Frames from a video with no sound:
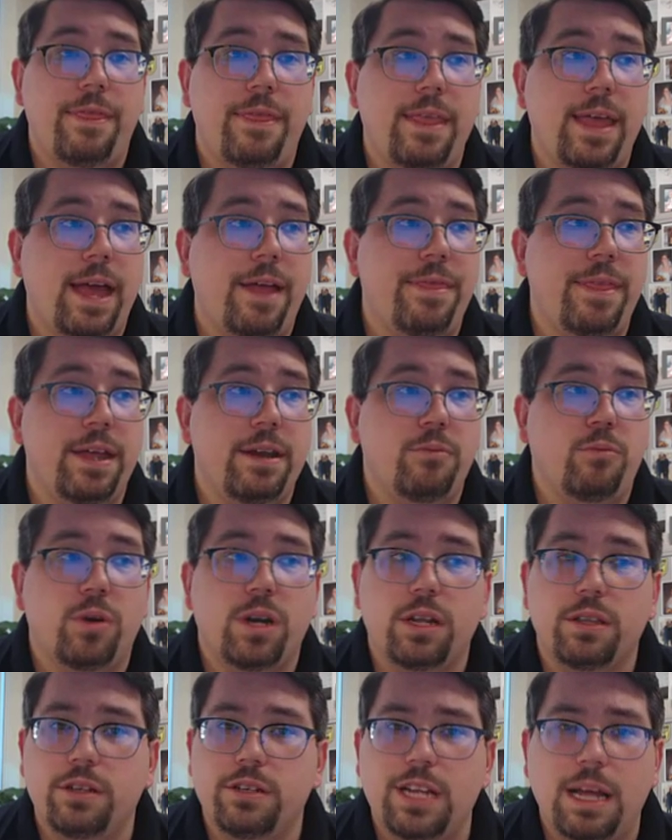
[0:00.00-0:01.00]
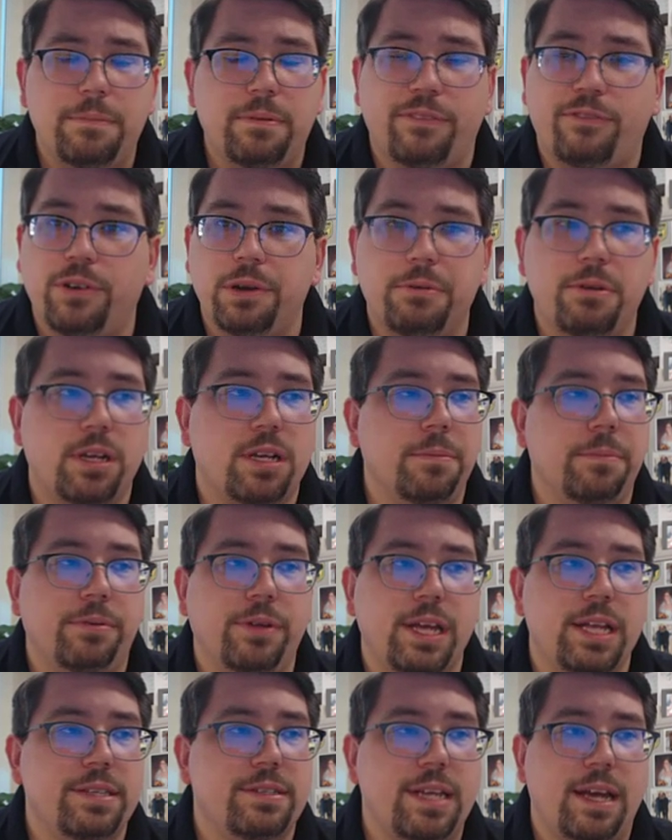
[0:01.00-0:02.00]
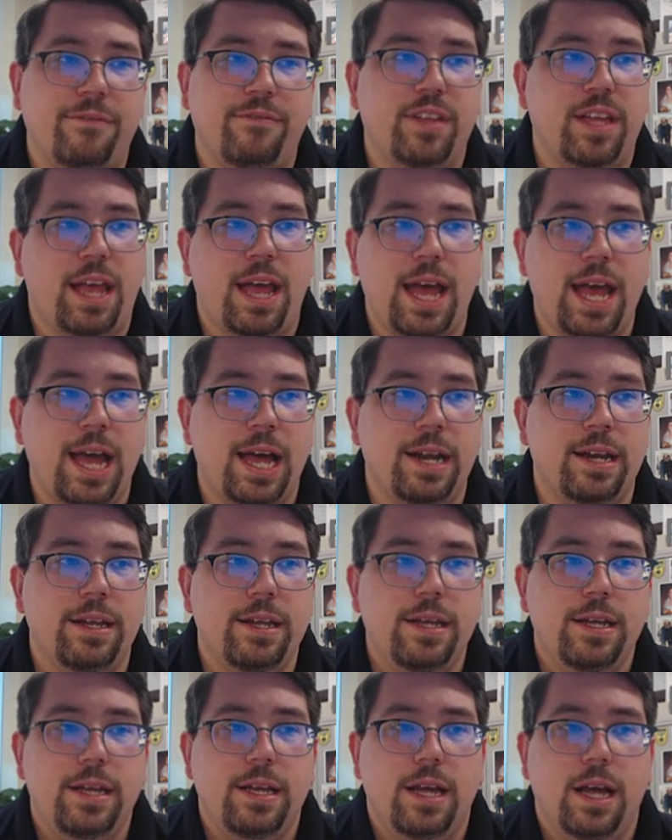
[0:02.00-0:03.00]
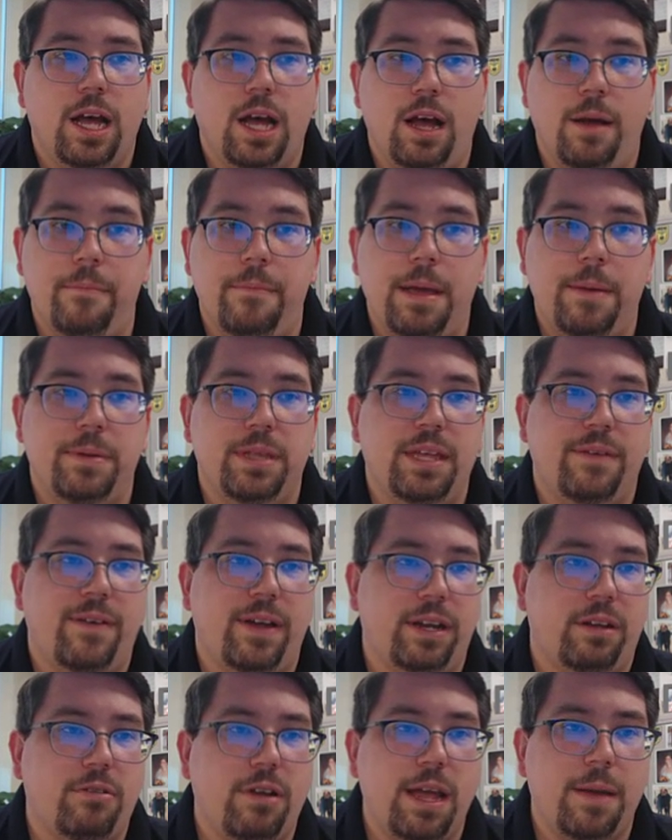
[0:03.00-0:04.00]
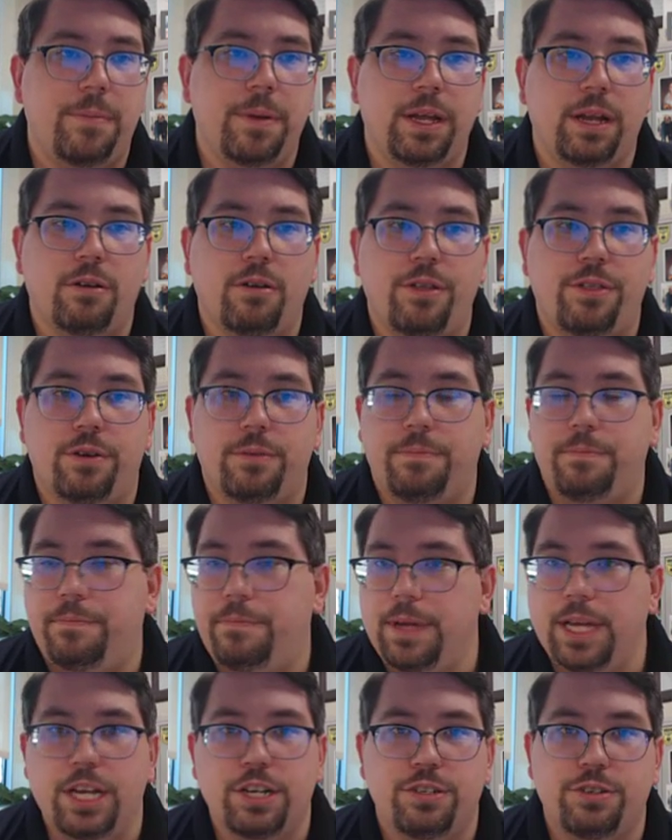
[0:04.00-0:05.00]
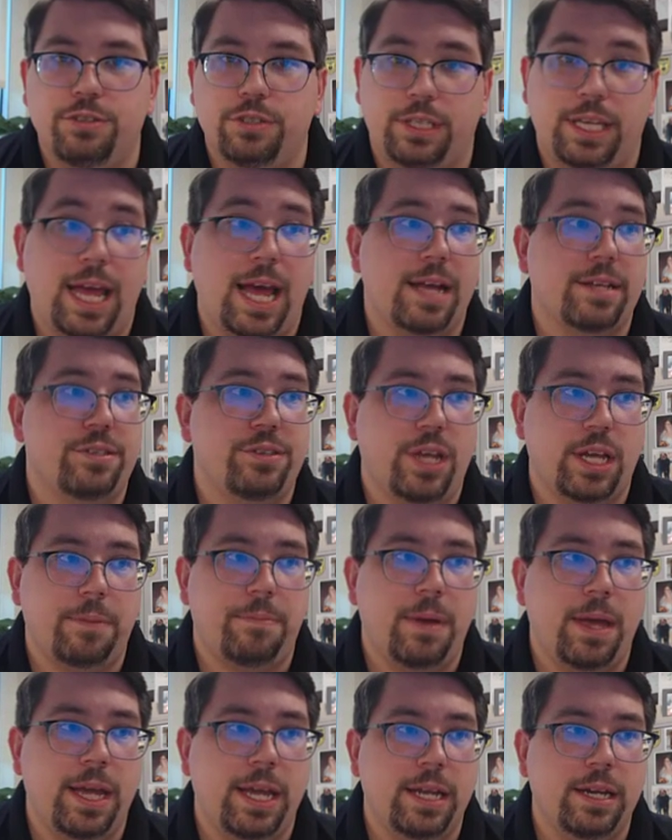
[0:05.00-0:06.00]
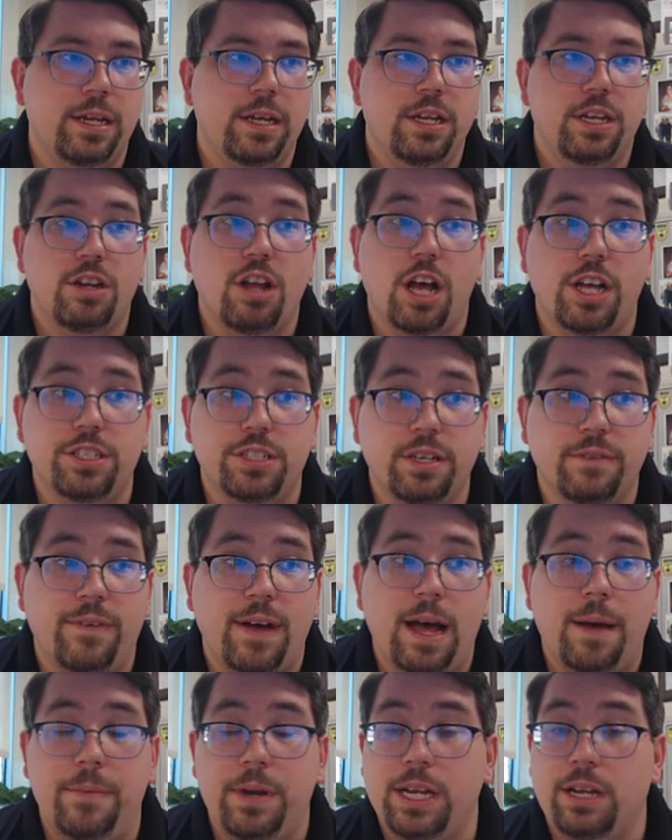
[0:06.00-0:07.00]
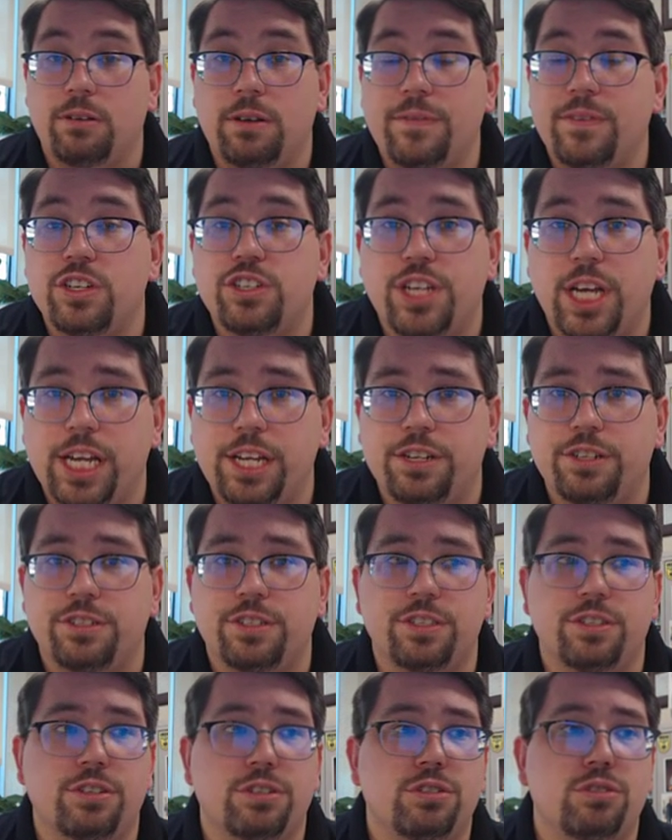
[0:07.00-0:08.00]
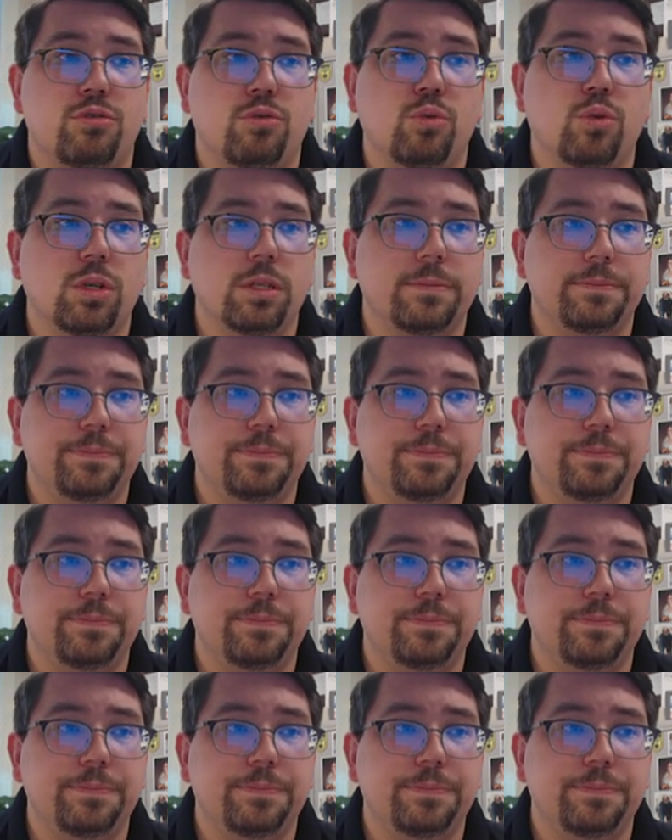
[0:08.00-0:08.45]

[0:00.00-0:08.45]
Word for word: and then what other type of frequent complaints have they had? Um, maybe they've had cramping or other issues, gas like pain, nausea, vomiting, or even changes in their stool.